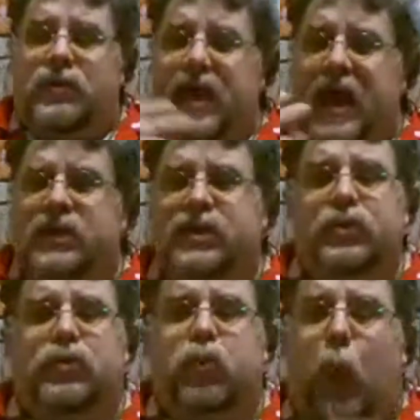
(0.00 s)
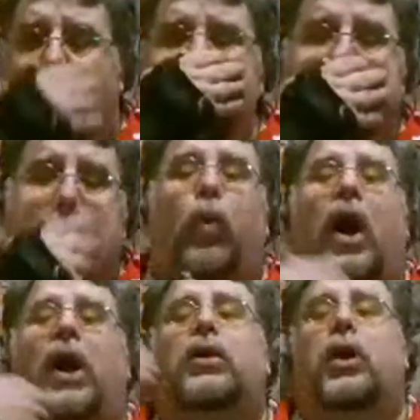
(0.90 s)
that's
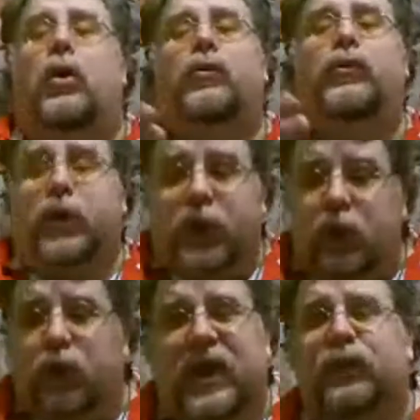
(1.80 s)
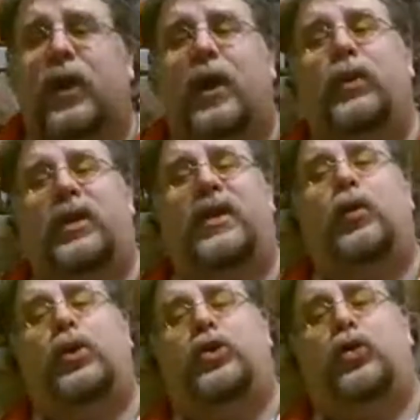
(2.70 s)
what, for you, that's what I really
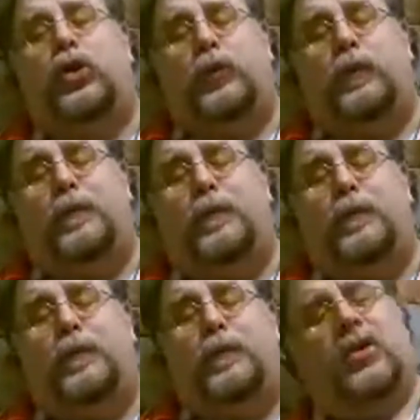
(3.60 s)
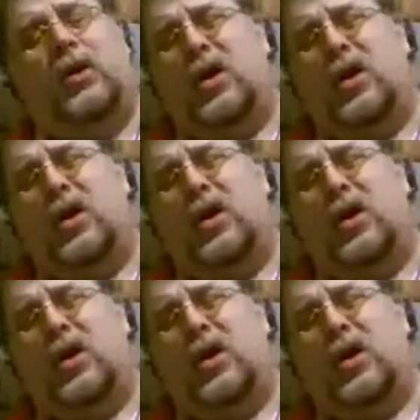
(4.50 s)
think would do you best.